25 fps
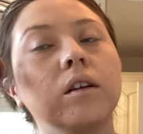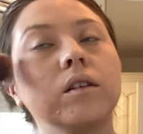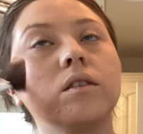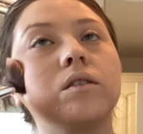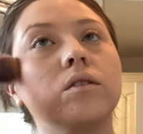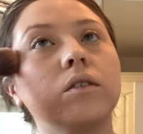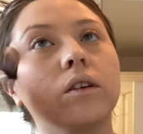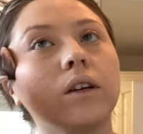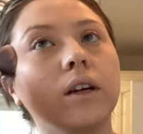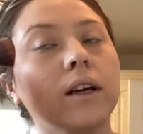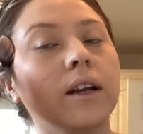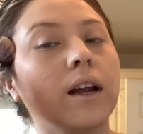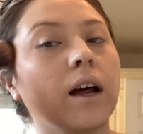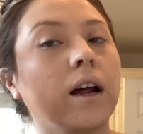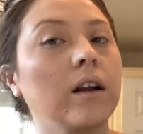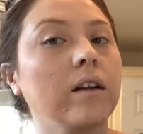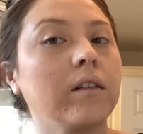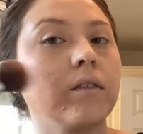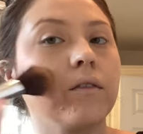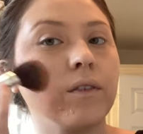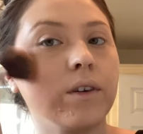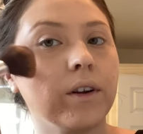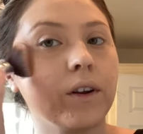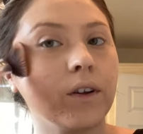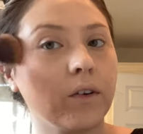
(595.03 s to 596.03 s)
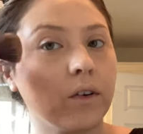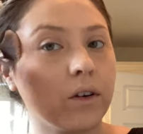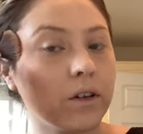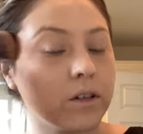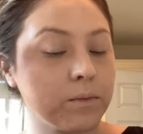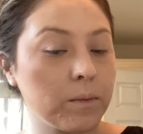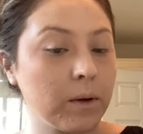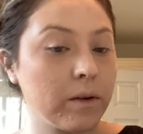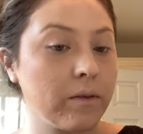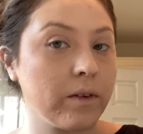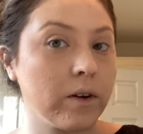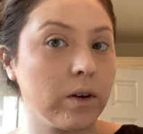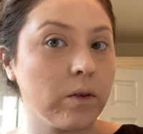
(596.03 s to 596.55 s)
took it out of the video because
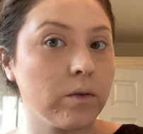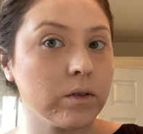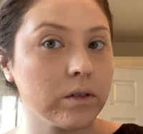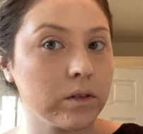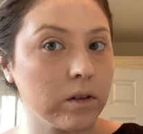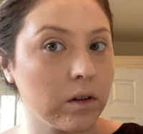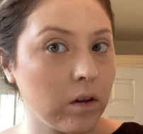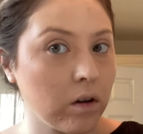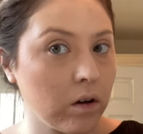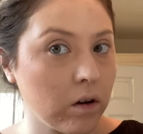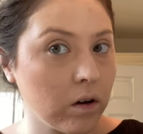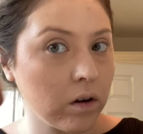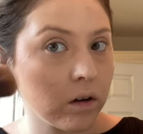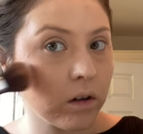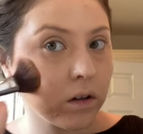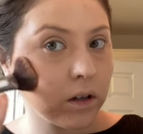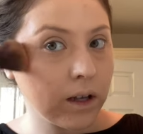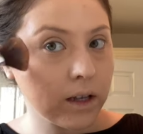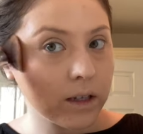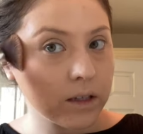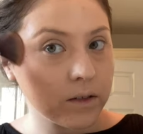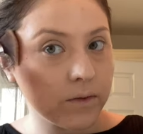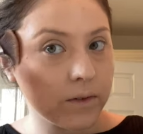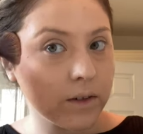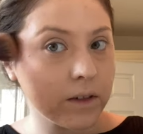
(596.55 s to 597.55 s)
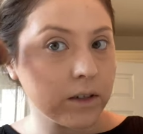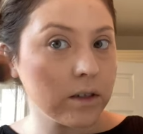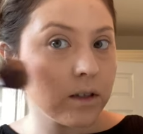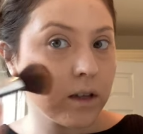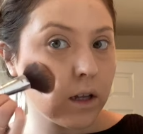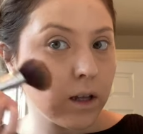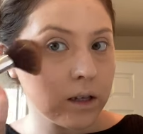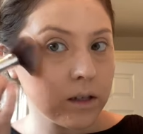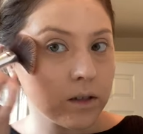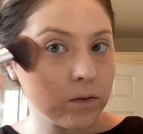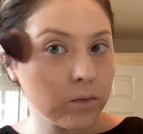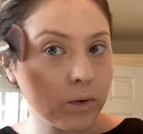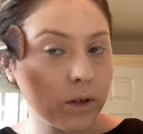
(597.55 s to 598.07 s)
my video was long
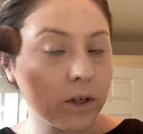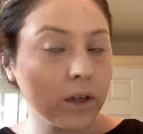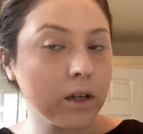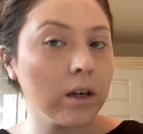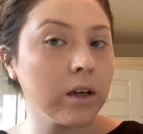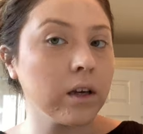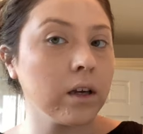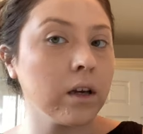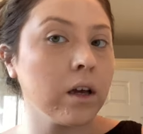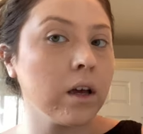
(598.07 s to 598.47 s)
last week.